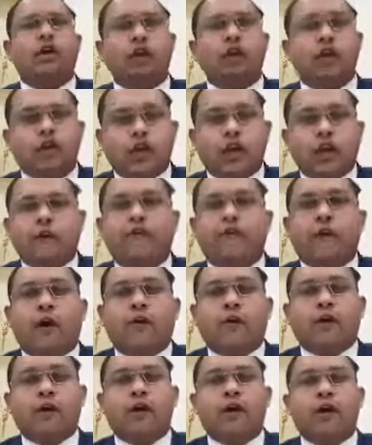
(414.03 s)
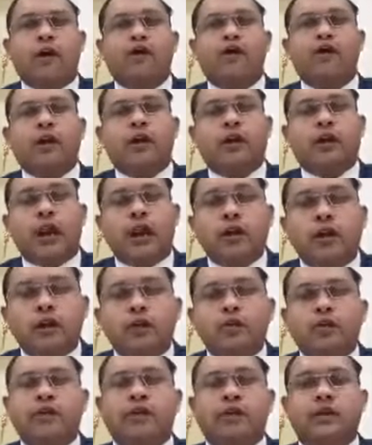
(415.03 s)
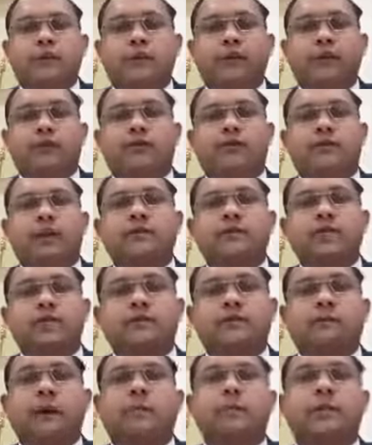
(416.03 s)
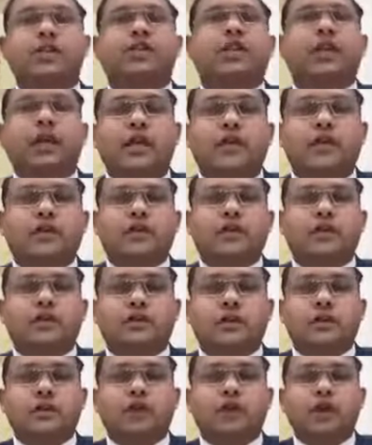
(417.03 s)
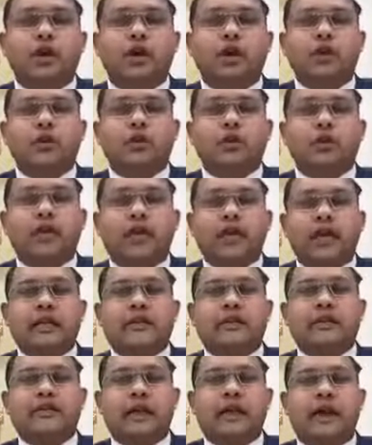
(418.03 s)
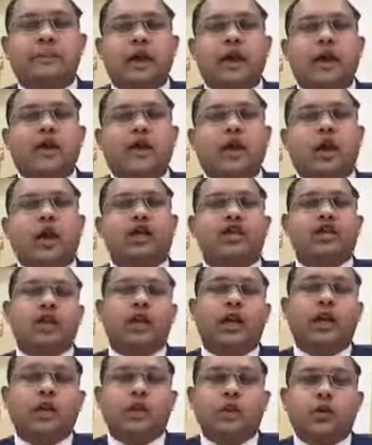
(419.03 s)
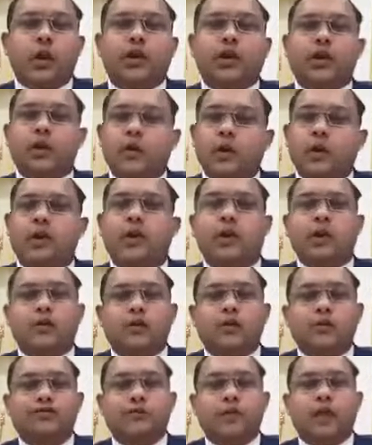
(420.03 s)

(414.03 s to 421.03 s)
Looking forward to the continued support from this publishing ecosystem to take this up a notch in 2022.